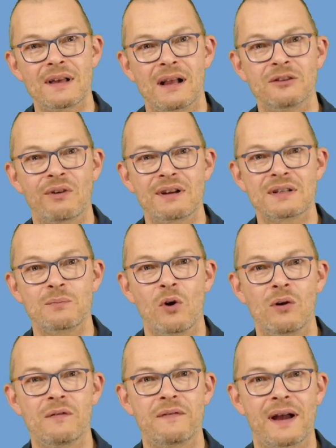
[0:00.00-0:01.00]
ultra
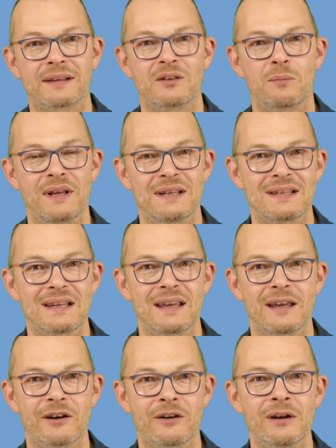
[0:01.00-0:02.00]
small factor PC
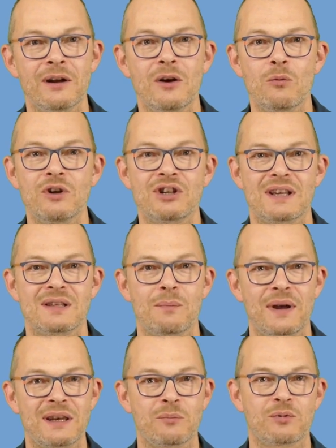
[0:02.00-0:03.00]
here, which has a
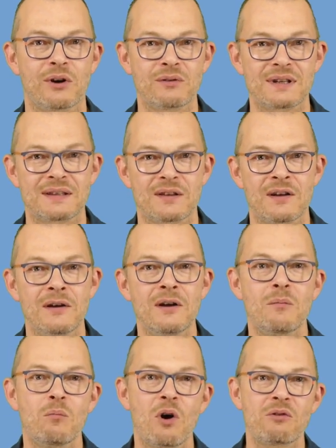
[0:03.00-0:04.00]
better processor,
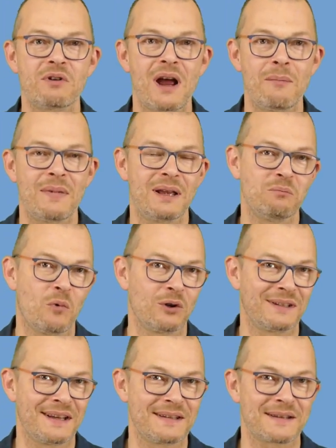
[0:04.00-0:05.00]
more RAM and more
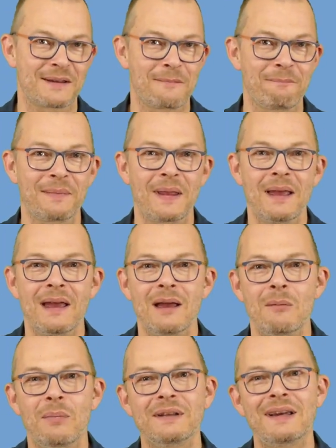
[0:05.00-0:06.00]
disk.
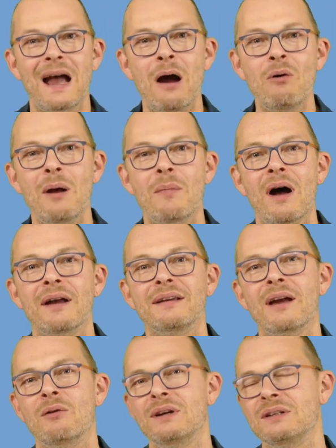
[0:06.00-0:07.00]
But how am I
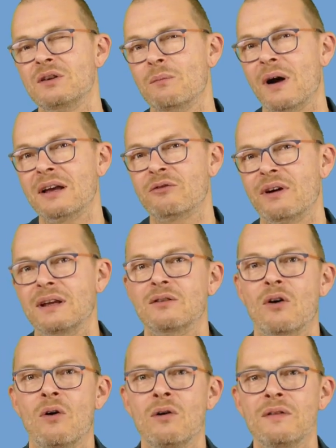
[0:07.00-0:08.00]
going to migrate
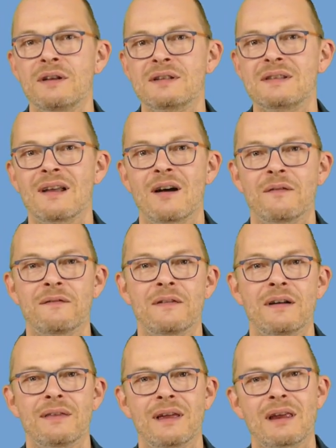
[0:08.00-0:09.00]
all the stuff
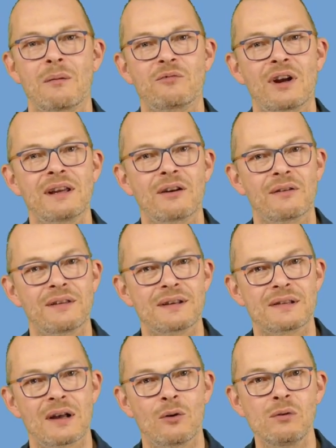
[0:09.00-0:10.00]
that I'm running on
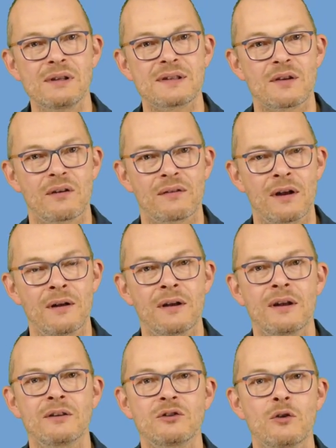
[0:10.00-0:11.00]
this old server
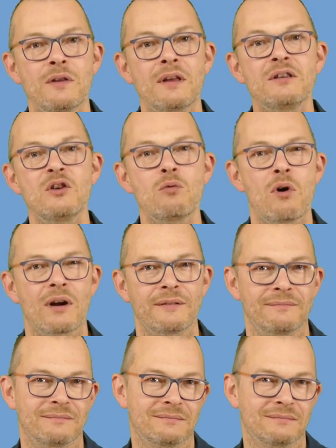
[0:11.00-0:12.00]
to the new one?
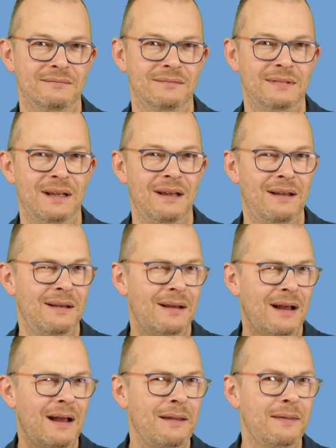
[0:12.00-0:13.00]

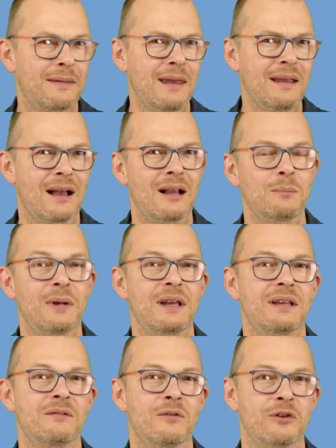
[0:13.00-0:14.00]
I think I'll make
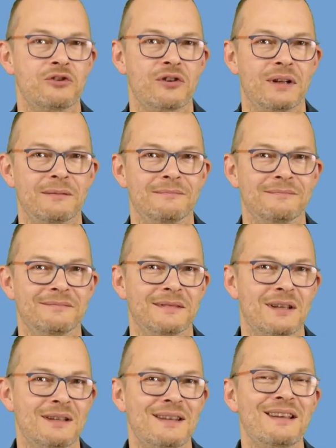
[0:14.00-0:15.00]
it virtual.
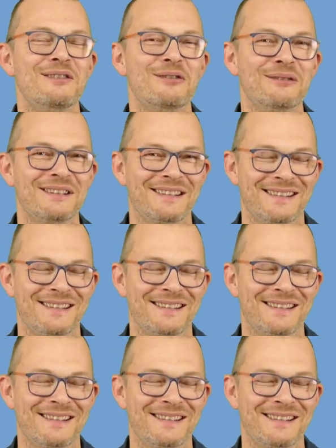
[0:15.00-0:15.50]
Stay tuned.